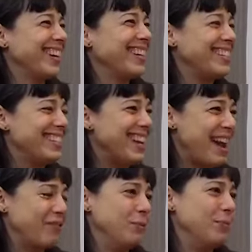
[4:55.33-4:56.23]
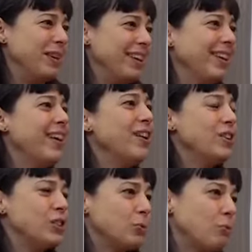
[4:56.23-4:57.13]
Like it didn't have to be
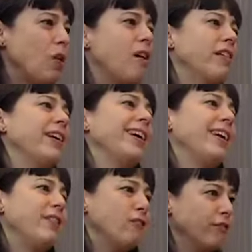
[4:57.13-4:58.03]
sprawling and